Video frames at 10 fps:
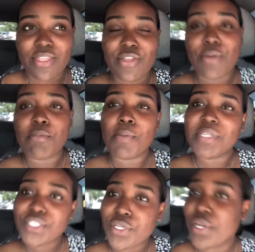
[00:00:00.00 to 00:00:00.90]

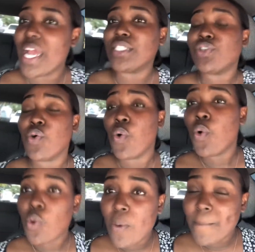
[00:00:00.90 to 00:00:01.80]
thermometer at
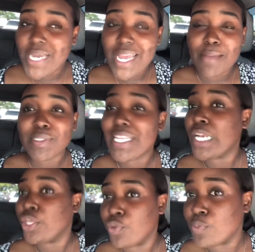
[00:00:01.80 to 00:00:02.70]
home, I'm telling you.